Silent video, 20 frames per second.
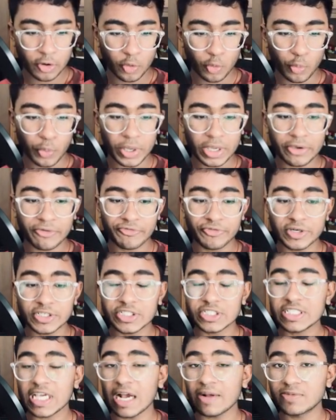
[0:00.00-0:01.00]
we
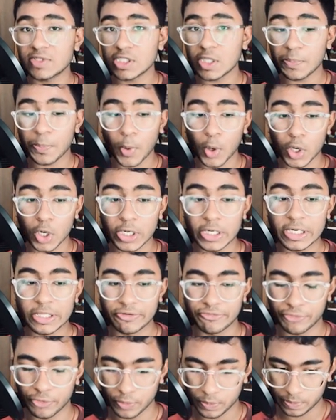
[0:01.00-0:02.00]
first capture the pawn on d
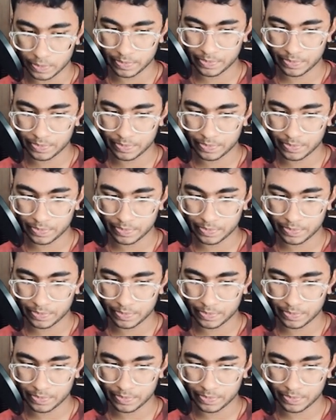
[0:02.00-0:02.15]
four.